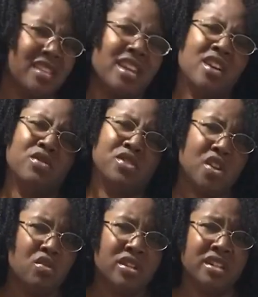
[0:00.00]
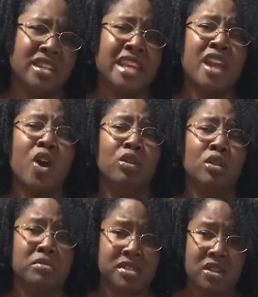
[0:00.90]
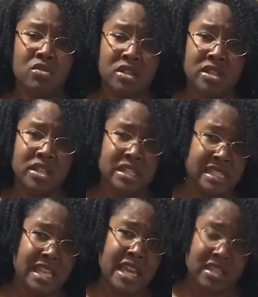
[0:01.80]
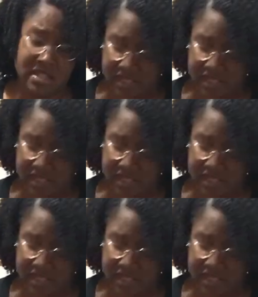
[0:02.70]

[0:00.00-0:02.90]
They go so good and they hold up so good inside a